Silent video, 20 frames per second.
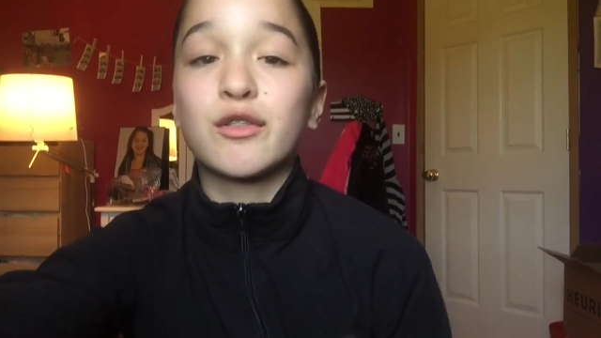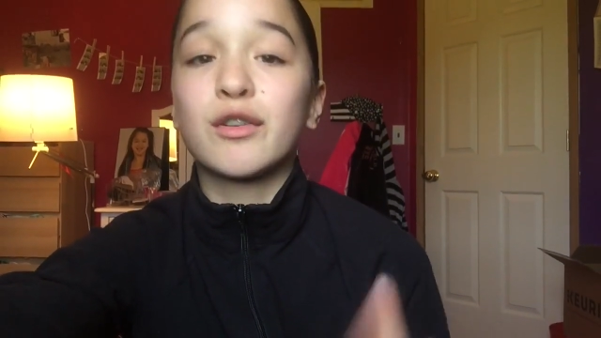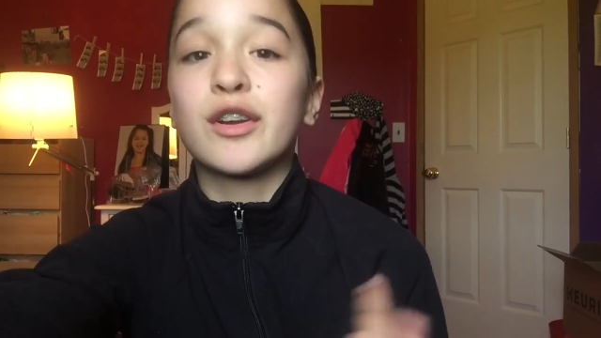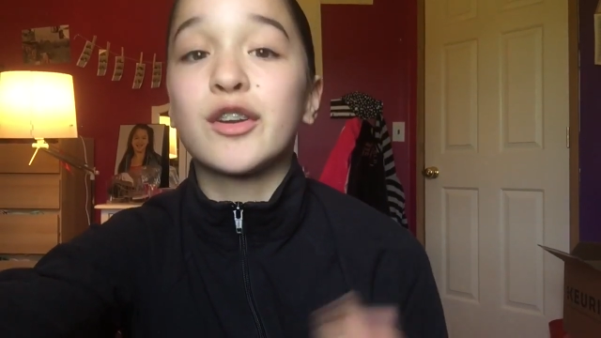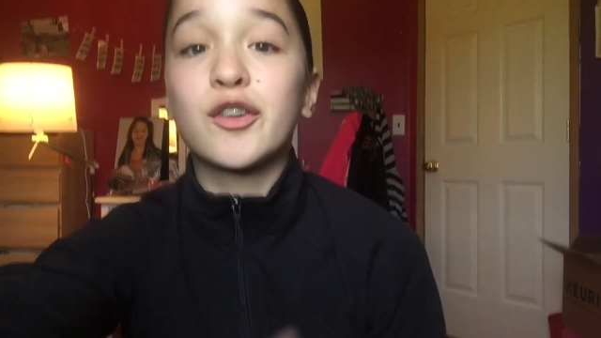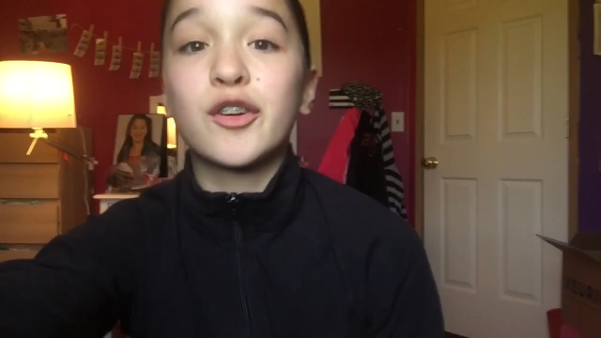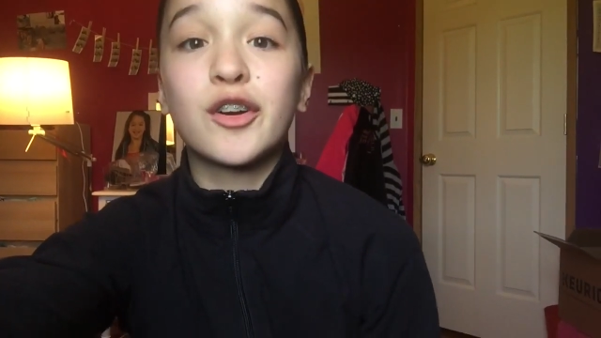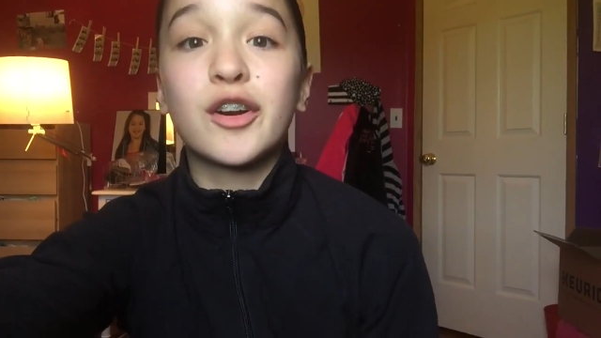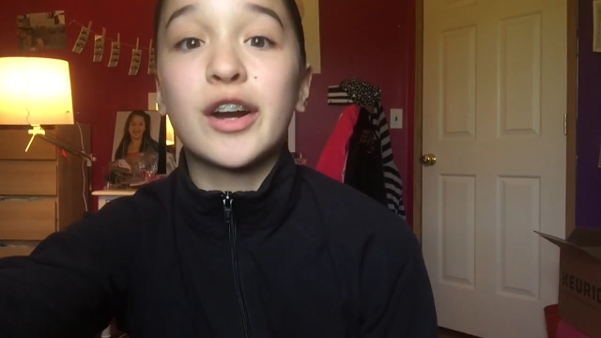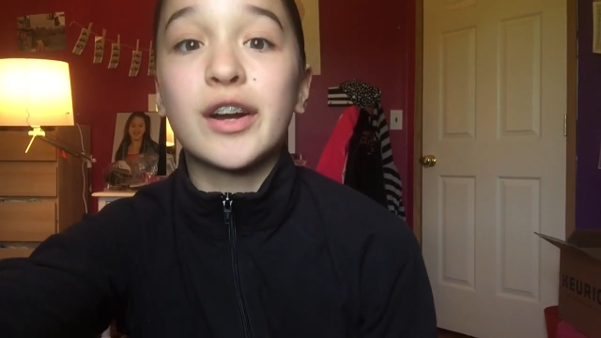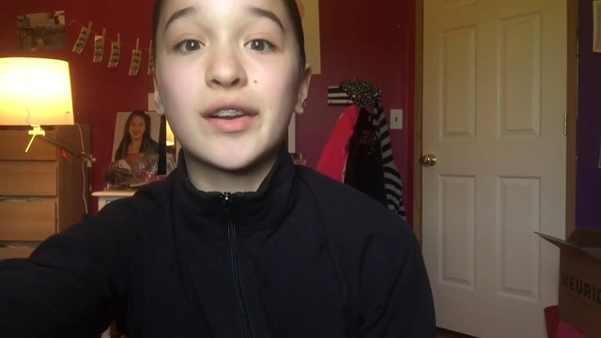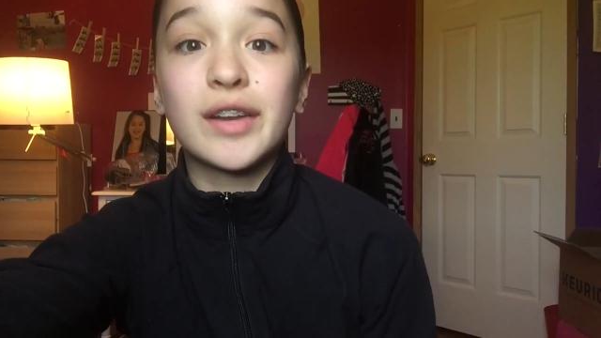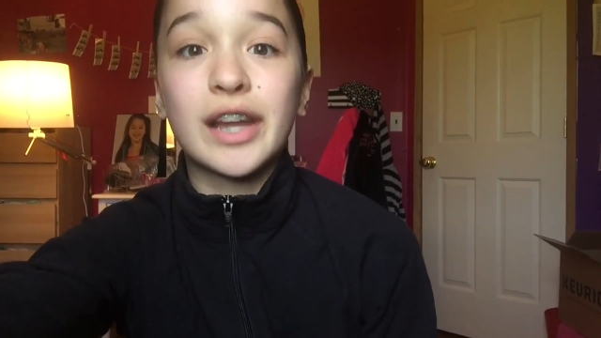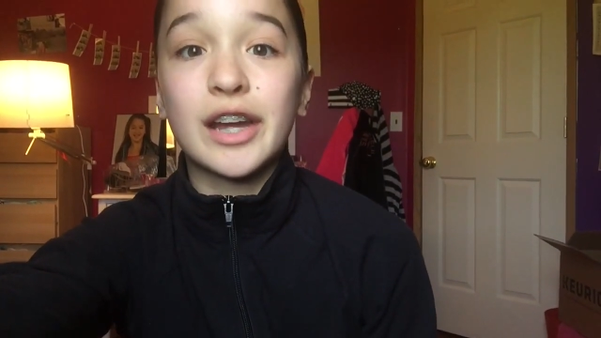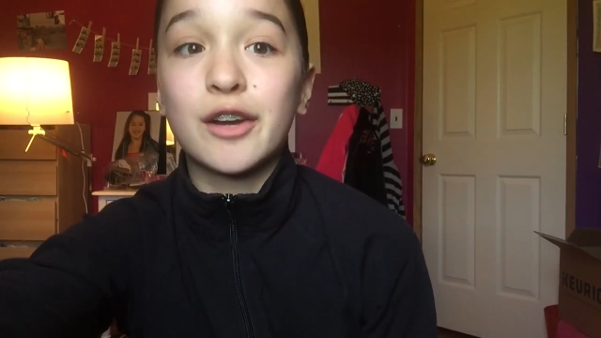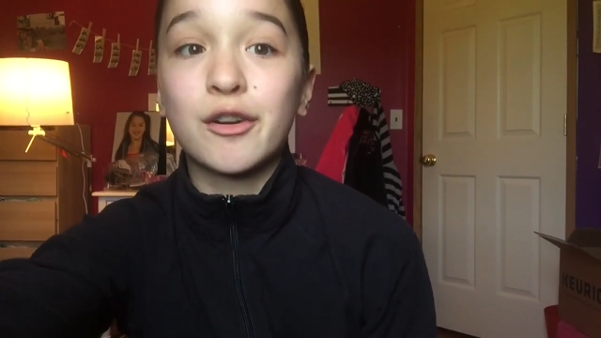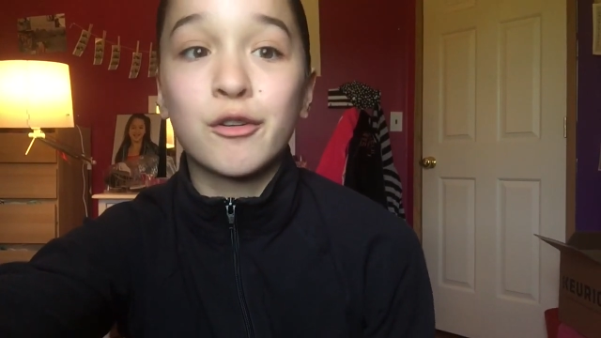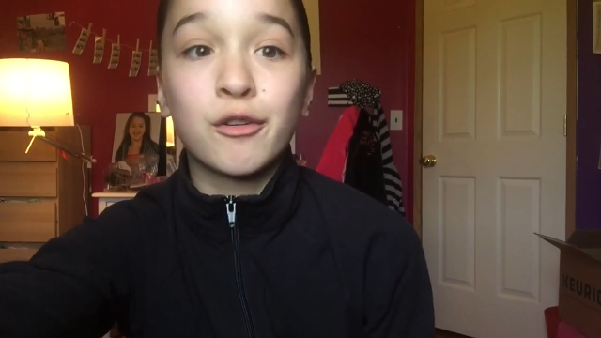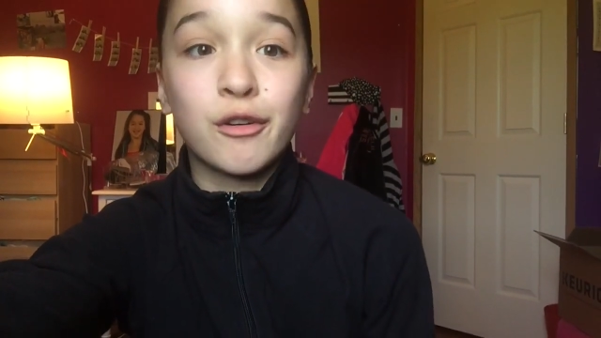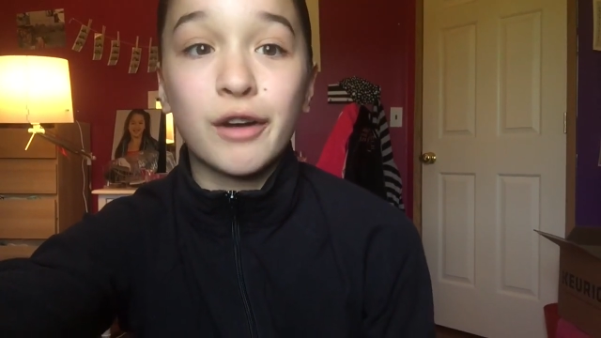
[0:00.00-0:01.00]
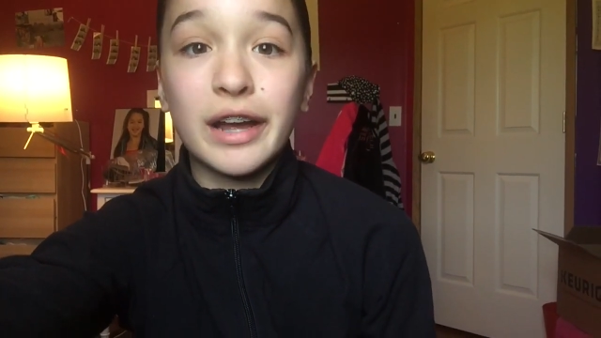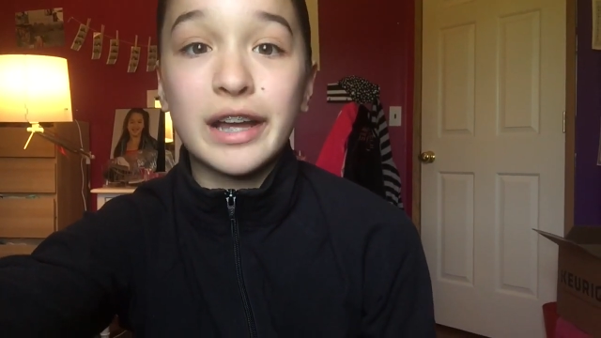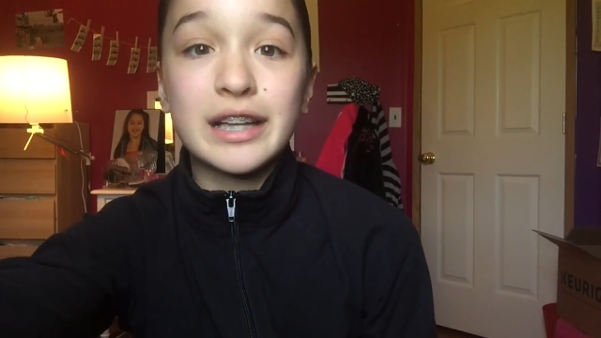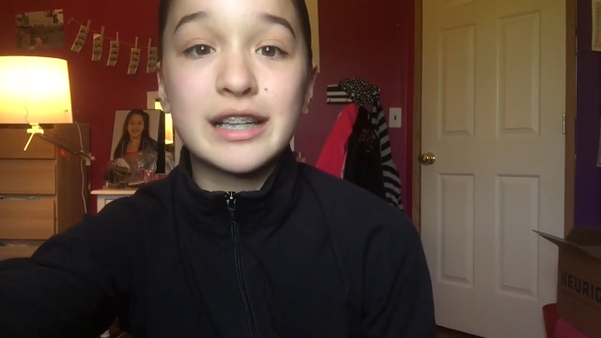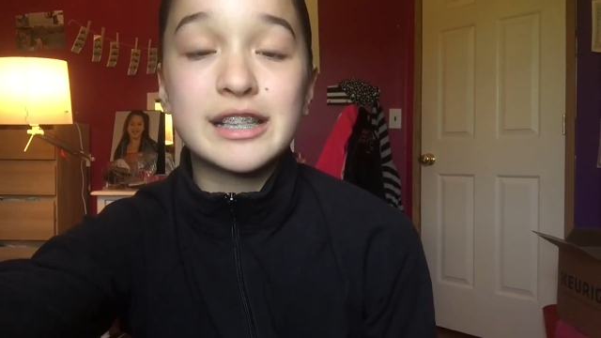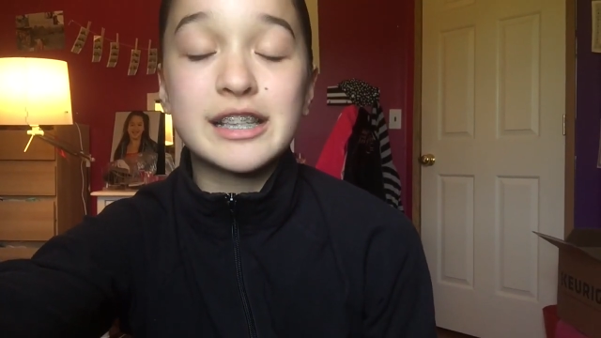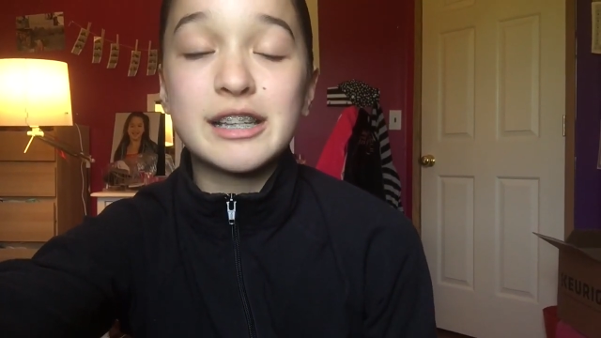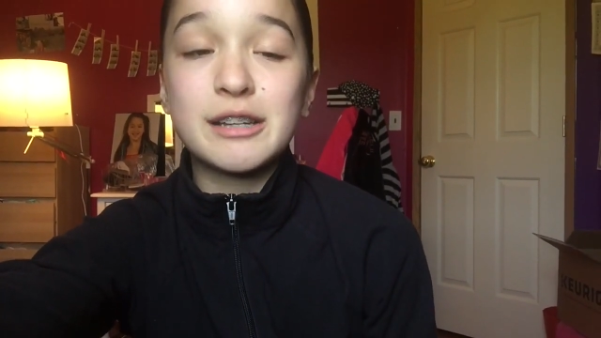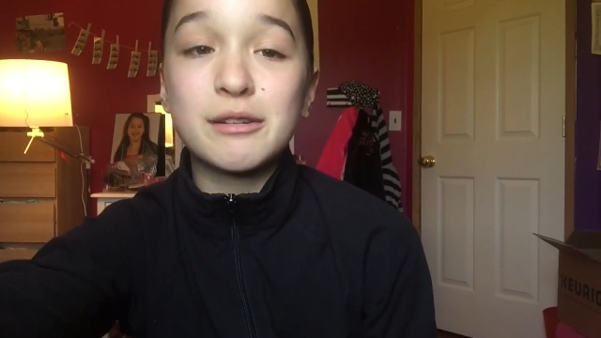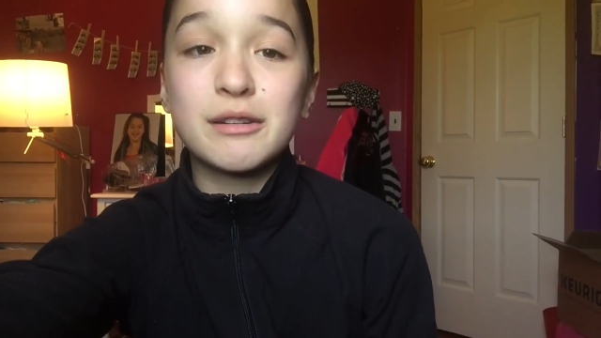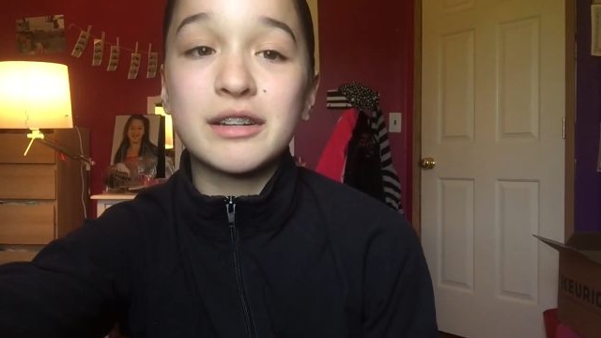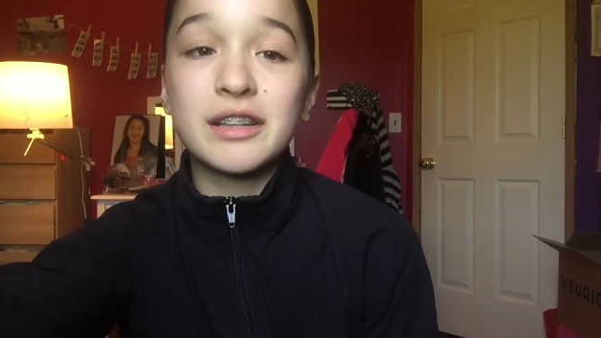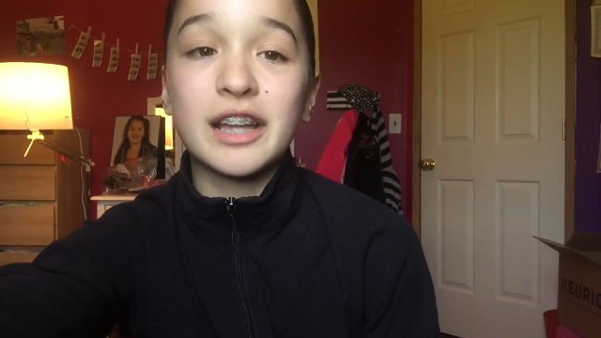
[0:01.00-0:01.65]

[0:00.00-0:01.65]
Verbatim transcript: running around like crazy,